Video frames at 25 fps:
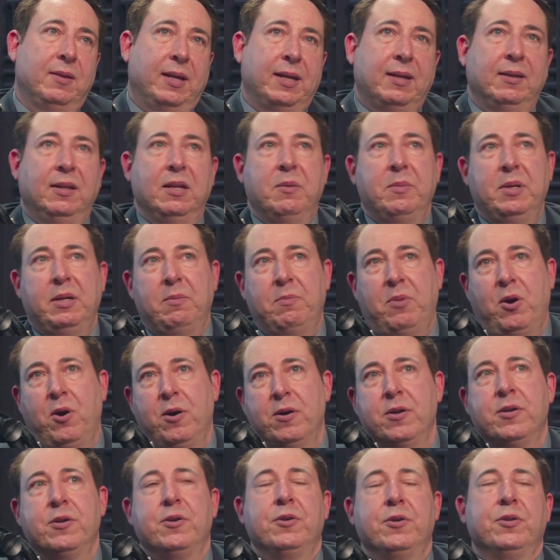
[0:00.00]
limited
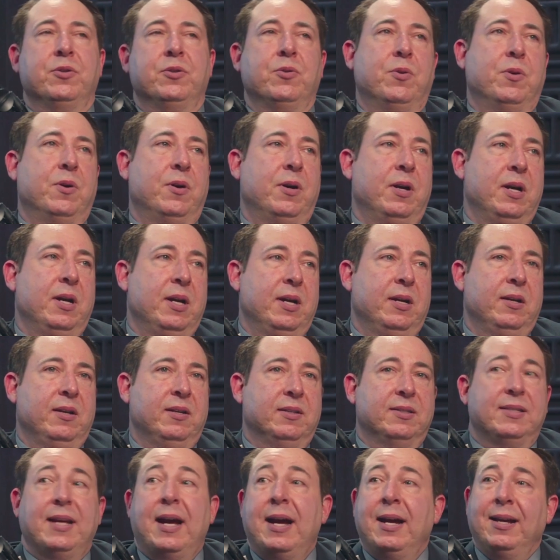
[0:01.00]
partners or
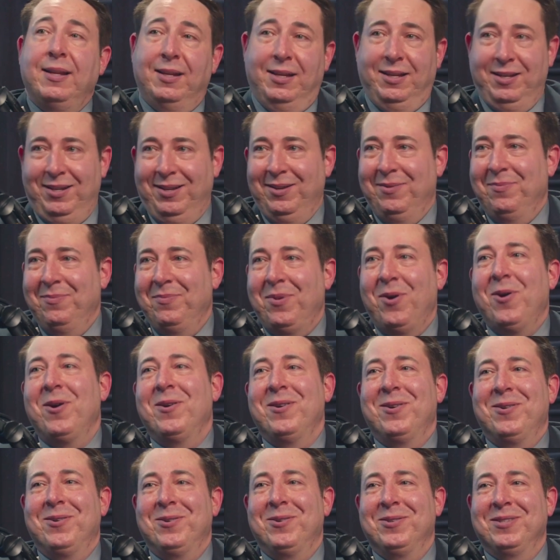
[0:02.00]
silent
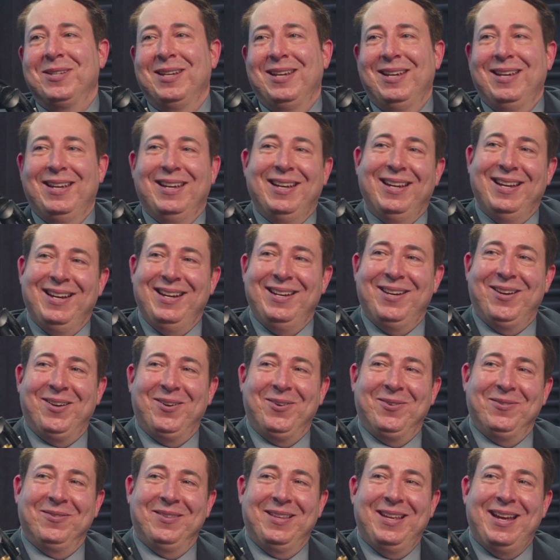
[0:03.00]
partners,
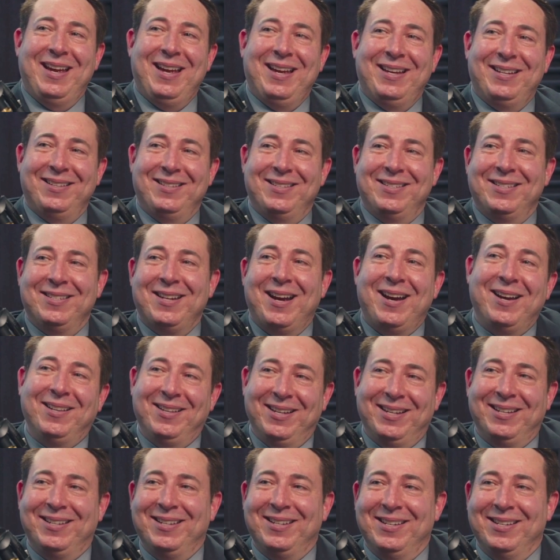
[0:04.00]
that
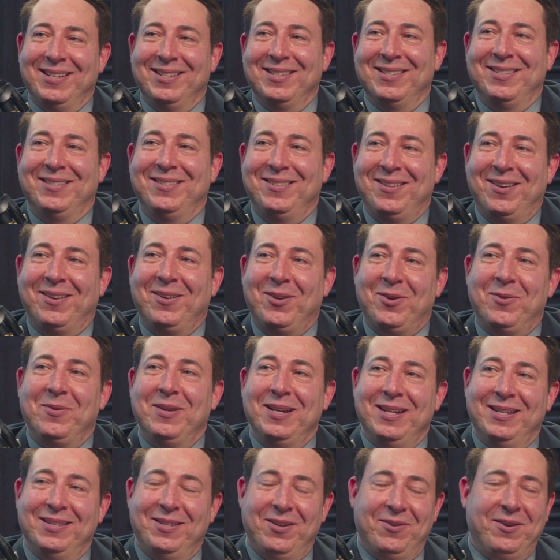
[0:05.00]
silent is not
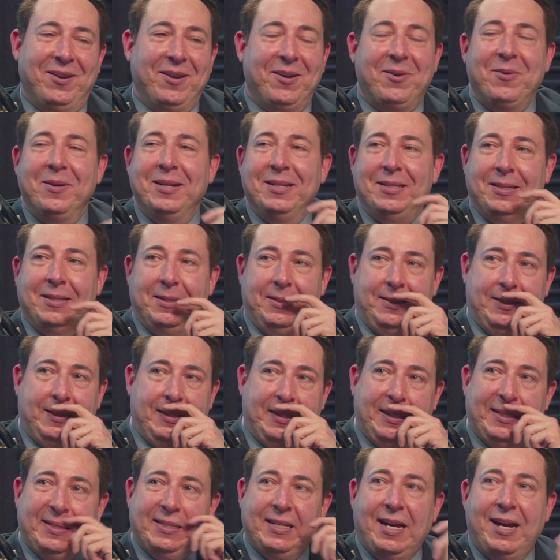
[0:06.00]
always, they're not always
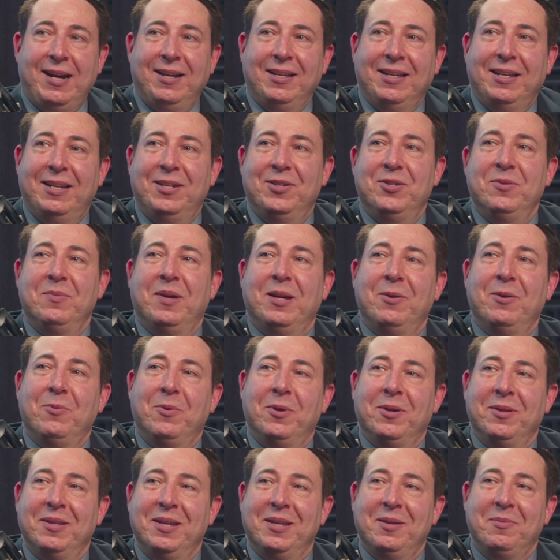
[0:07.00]
as silent as you may
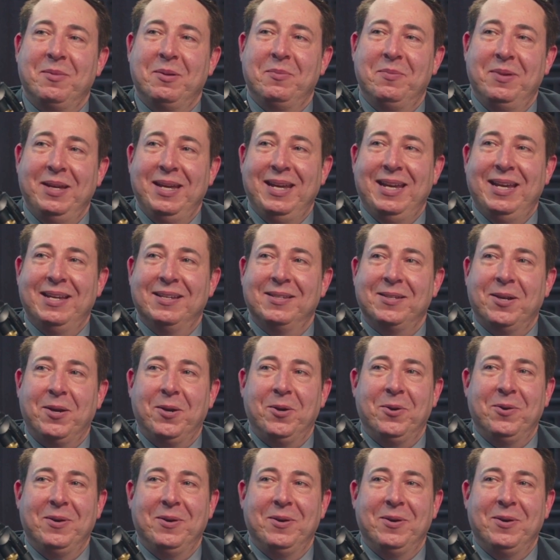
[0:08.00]
want them to be. So